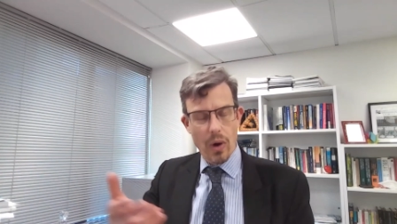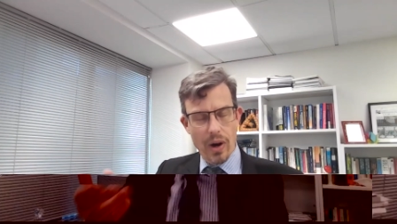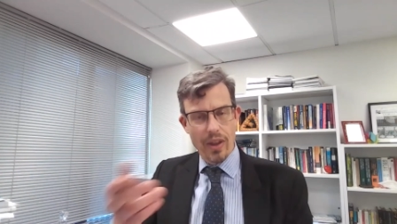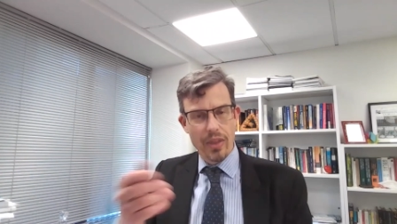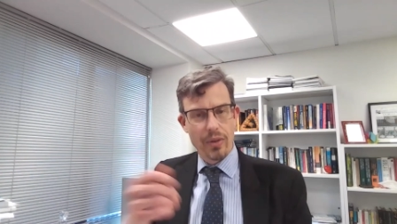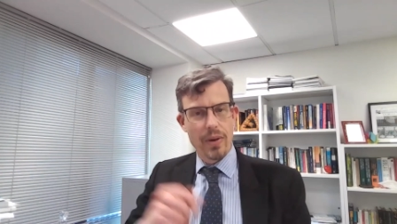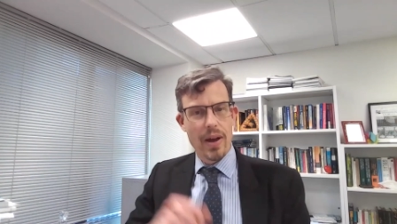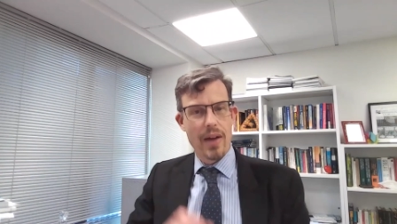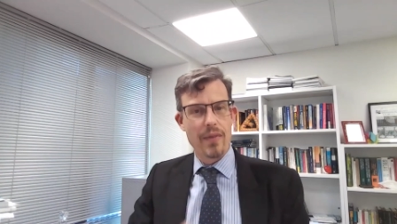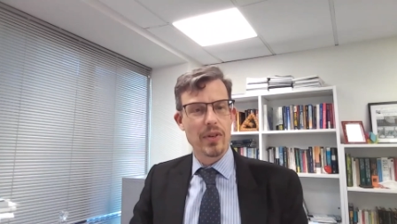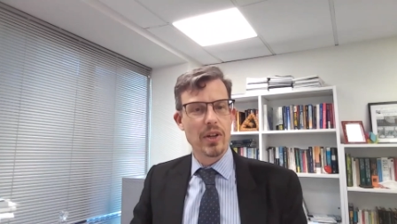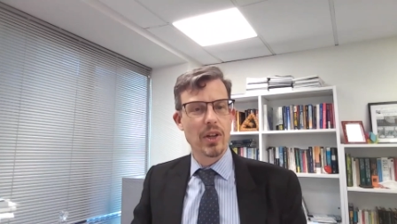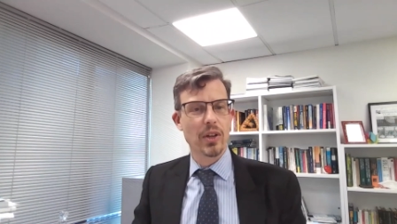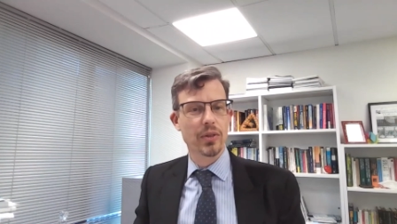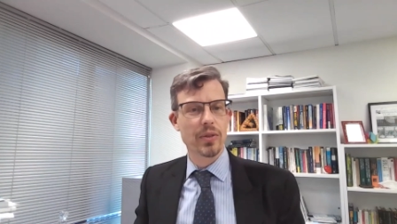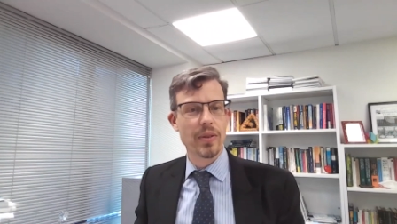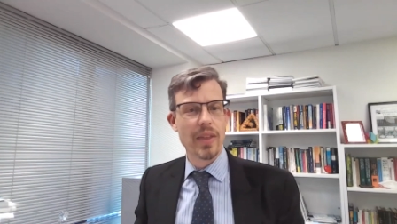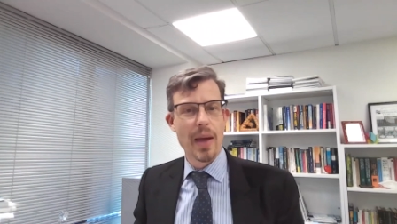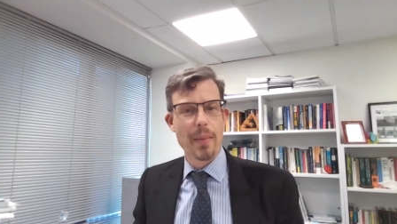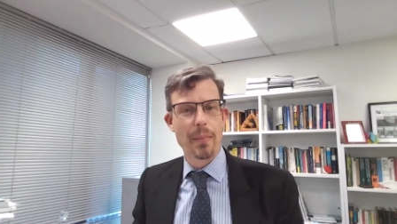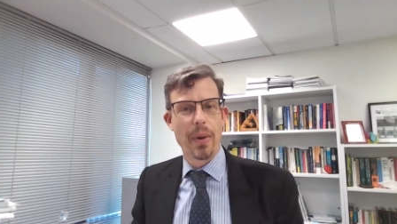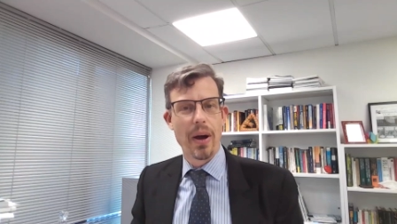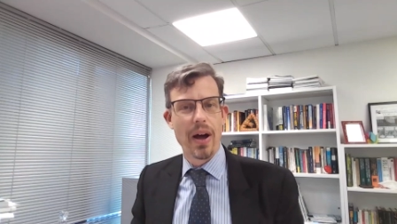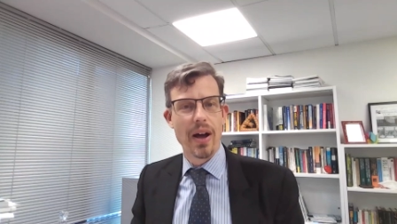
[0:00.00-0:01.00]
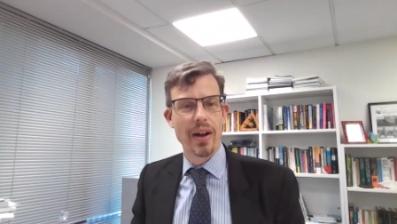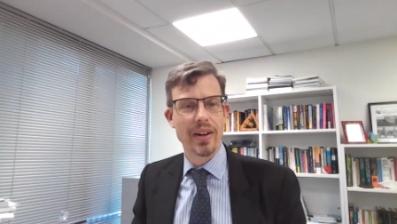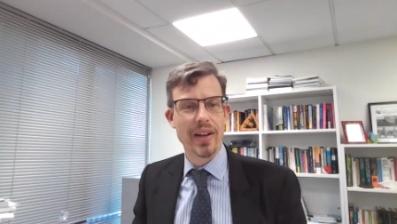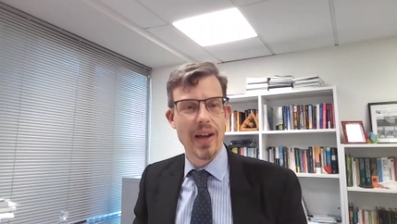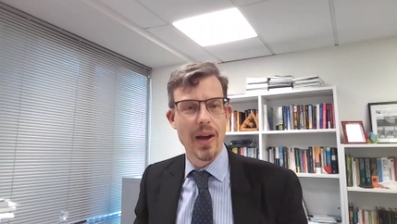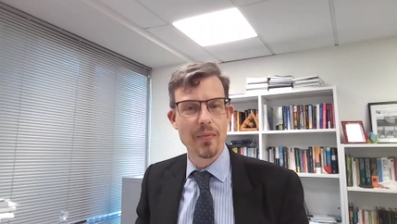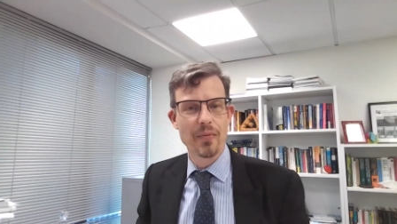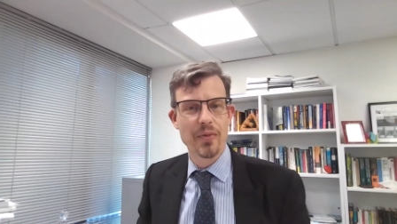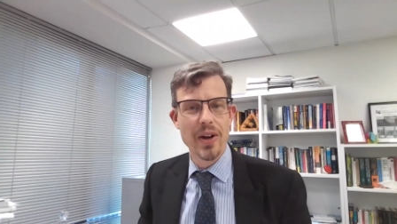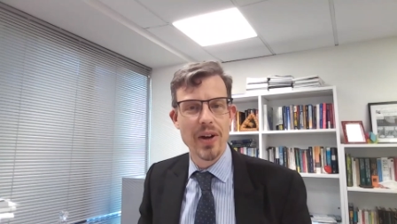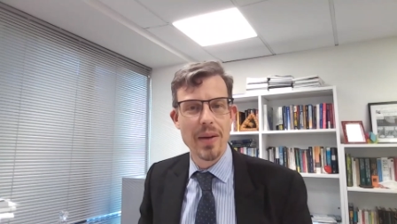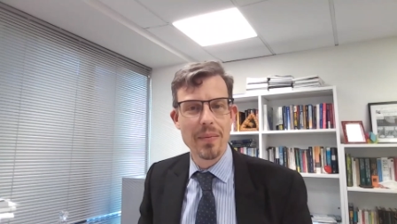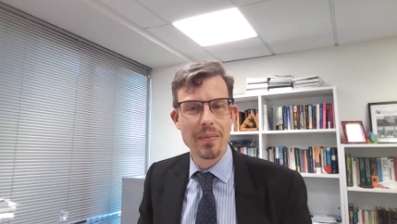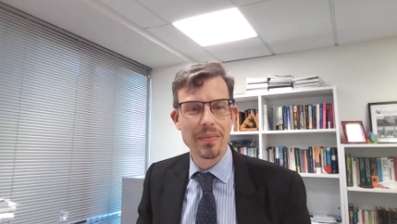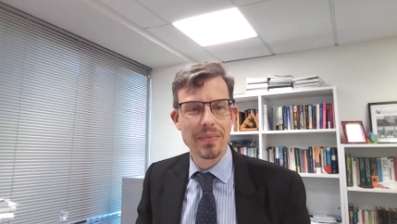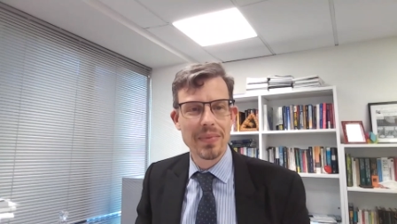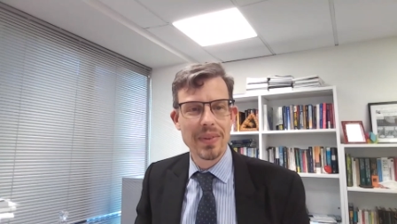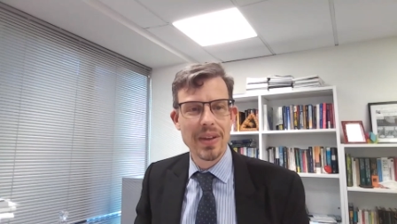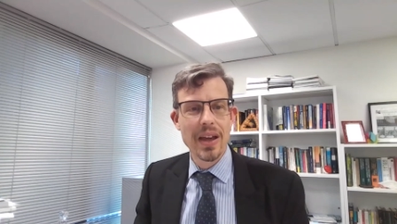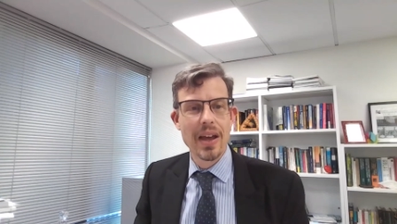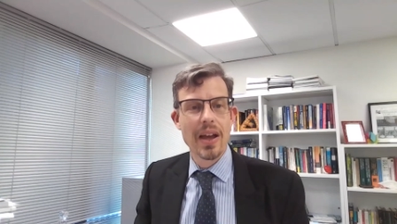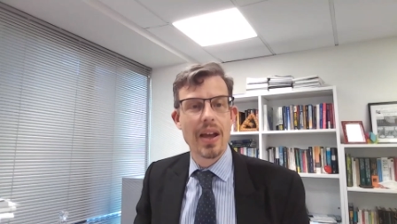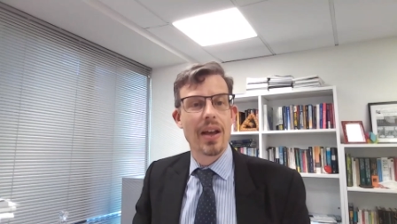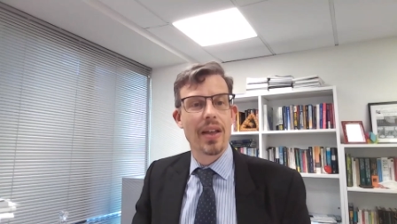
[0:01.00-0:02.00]
Where do the revenues from that bond come
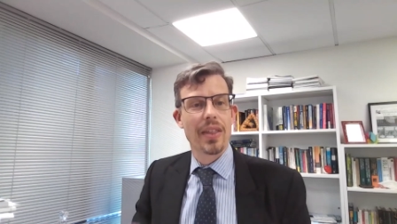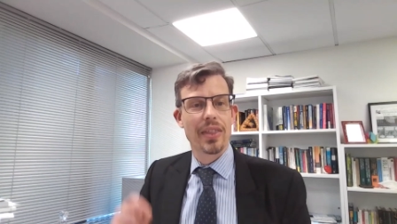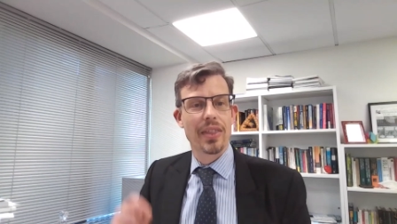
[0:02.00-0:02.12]
from?